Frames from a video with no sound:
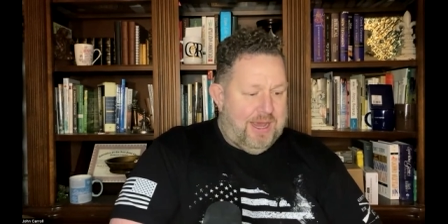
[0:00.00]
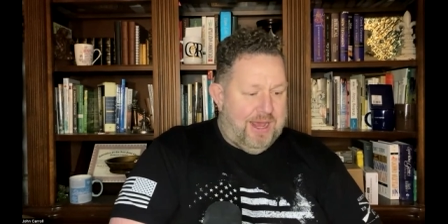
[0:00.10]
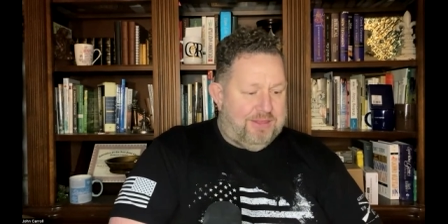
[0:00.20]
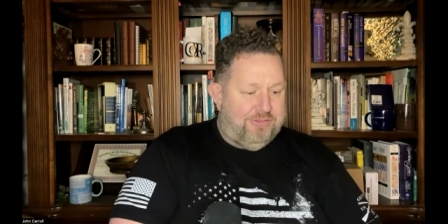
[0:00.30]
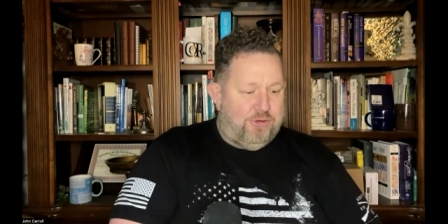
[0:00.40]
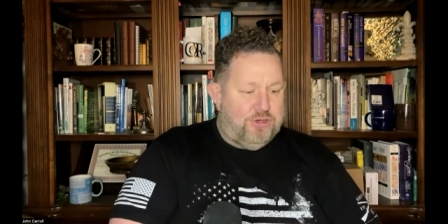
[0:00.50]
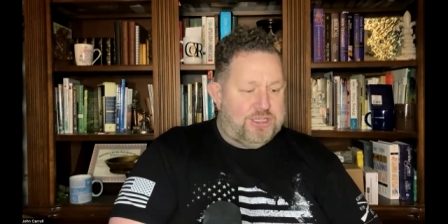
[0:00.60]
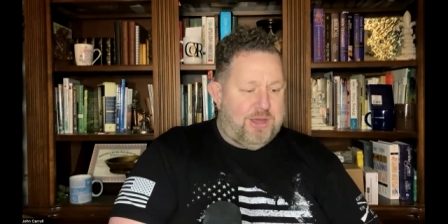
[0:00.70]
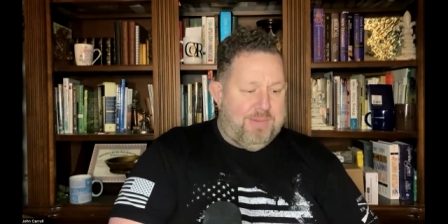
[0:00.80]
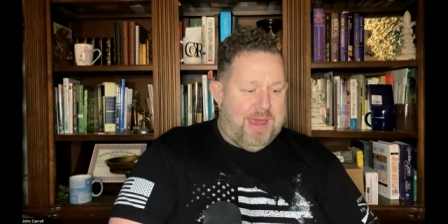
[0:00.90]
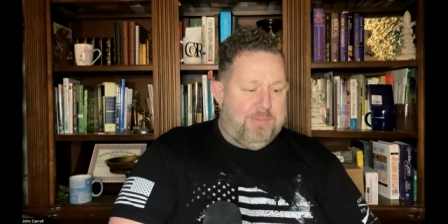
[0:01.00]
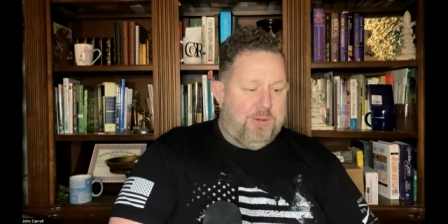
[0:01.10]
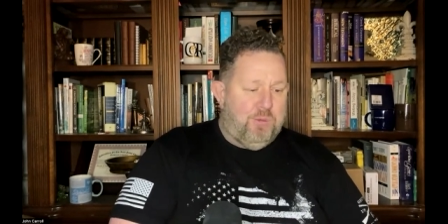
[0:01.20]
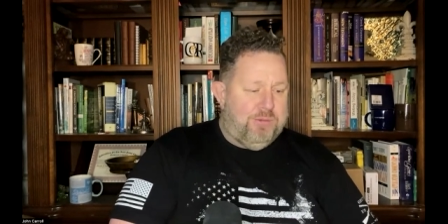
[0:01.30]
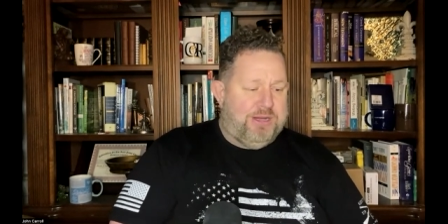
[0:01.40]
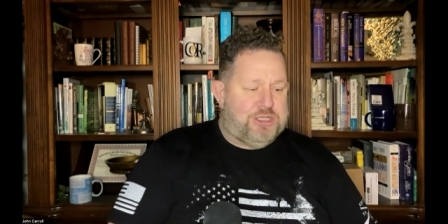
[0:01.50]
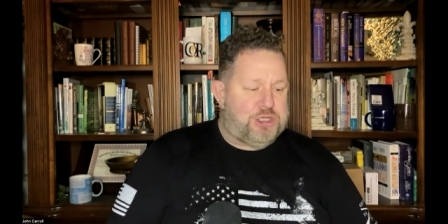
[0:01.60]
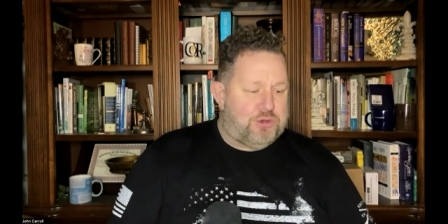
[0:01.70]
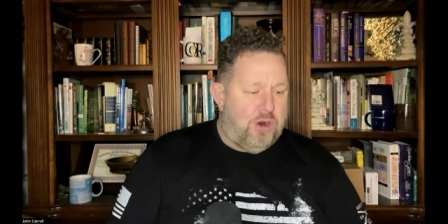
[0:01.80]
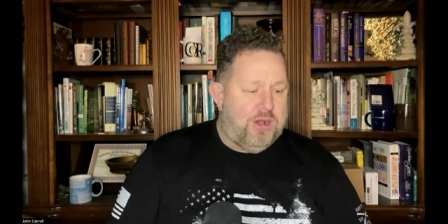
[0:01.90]
And the first commandment would be
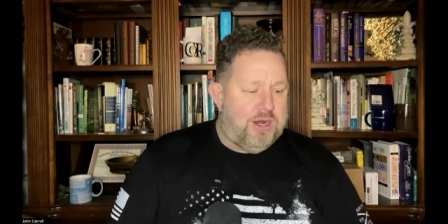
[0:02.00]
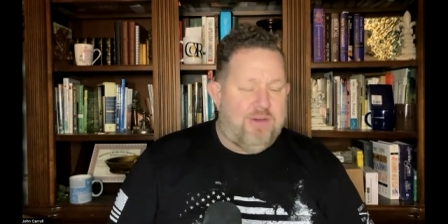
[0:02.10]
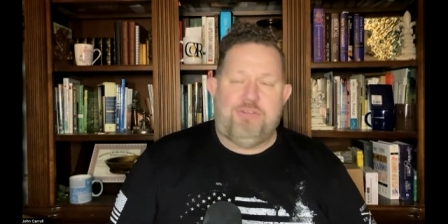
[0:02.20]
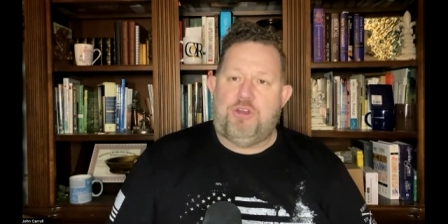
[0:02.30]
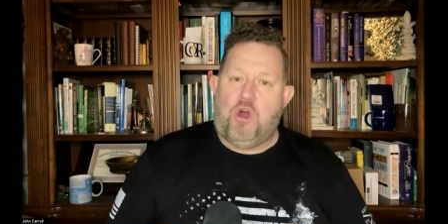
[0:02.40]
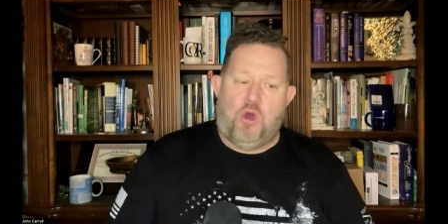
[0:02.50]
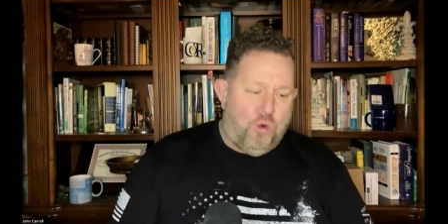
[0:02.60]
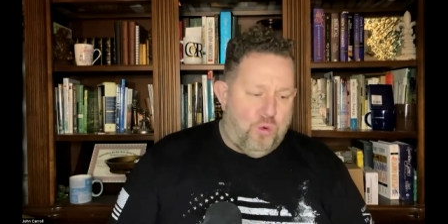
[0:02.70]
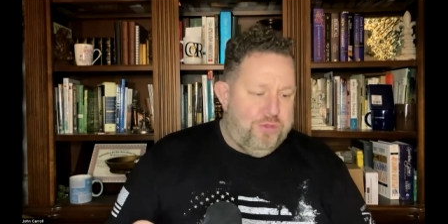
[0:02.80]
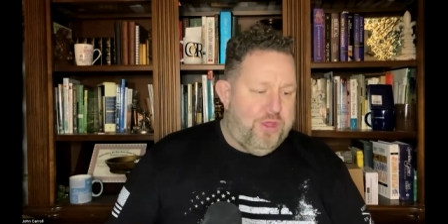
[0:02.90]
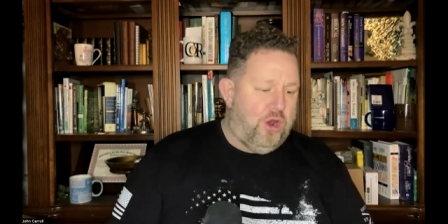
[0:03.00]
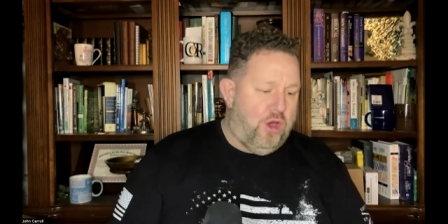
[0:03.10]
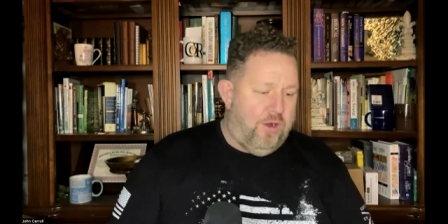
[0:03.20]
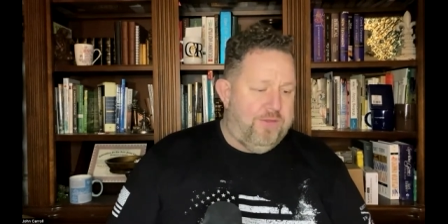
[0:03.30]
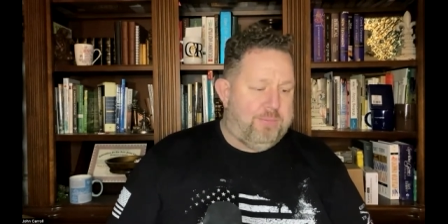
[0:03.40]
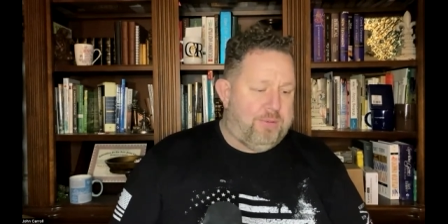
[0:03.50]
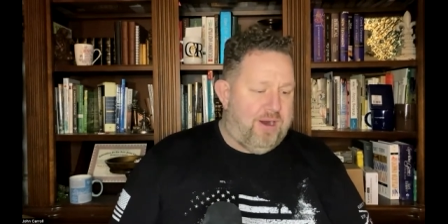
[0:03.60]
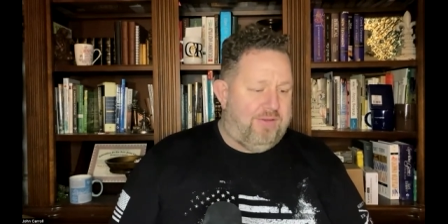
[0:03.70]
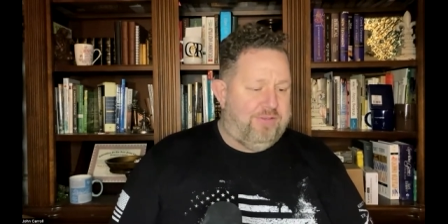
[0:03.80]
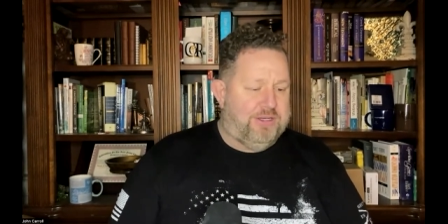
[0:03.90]
strong enough to hold the law and the
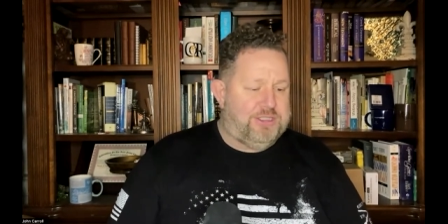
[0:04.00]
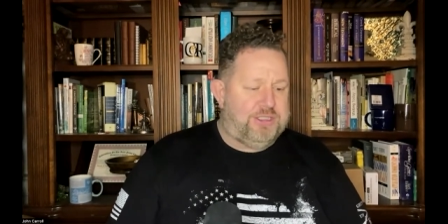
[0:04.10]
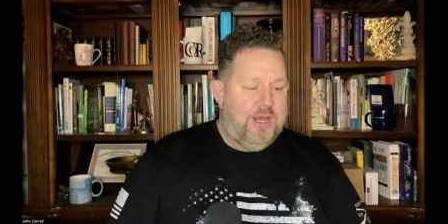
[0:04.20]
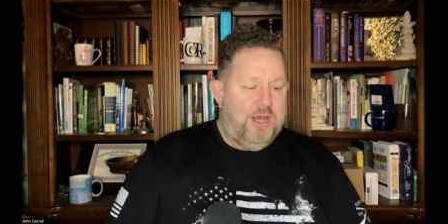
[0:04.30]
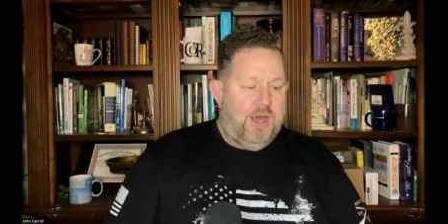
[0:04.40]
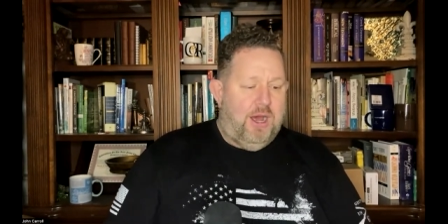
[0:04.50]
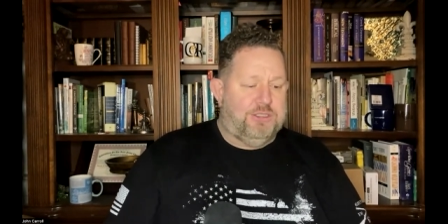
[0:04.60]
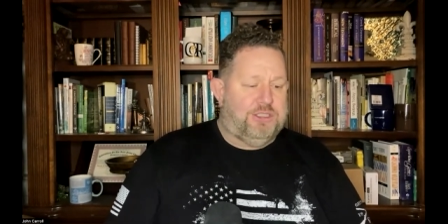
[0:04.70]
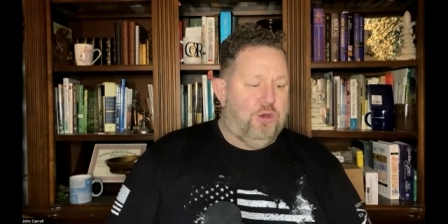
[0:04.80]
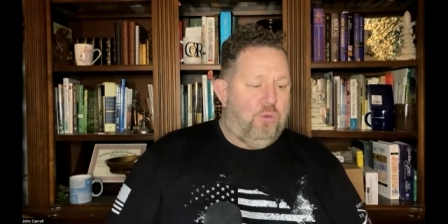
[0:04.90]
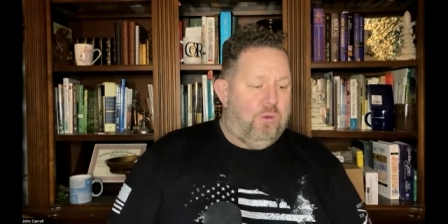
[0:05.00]
prophets until